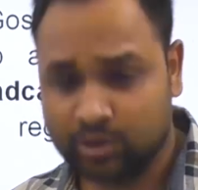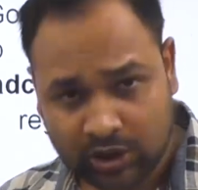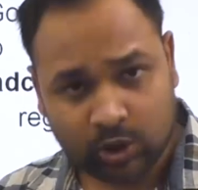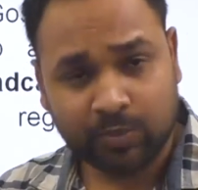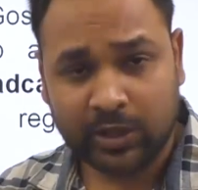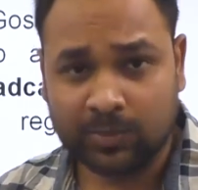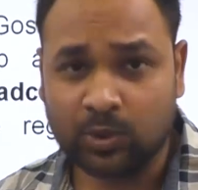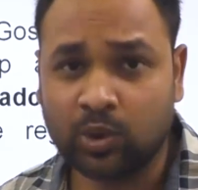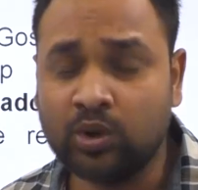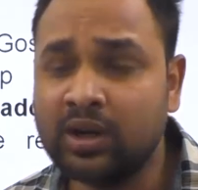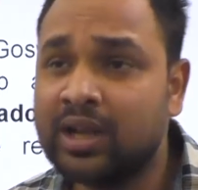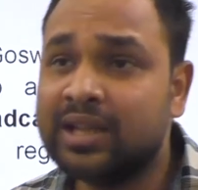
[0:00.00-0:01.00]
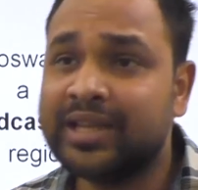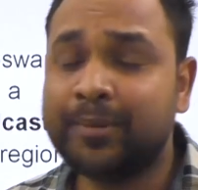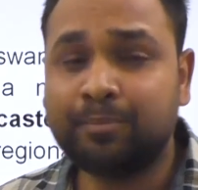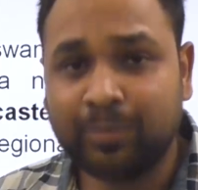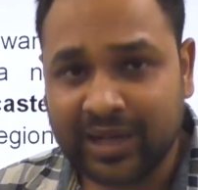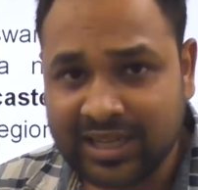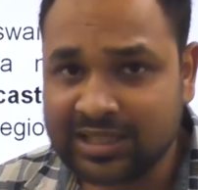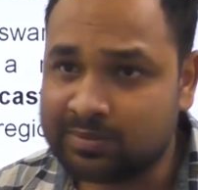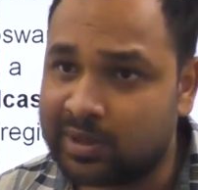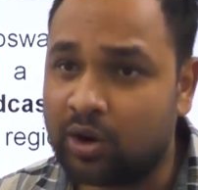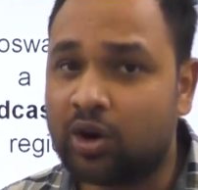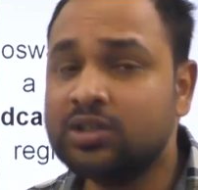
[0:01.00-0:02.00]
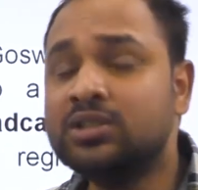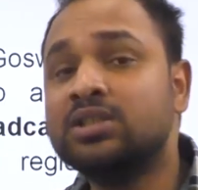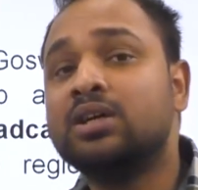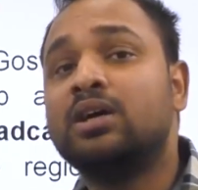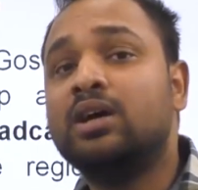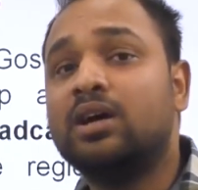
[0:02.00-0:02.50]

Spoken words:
the Supreme Court that please, my lords,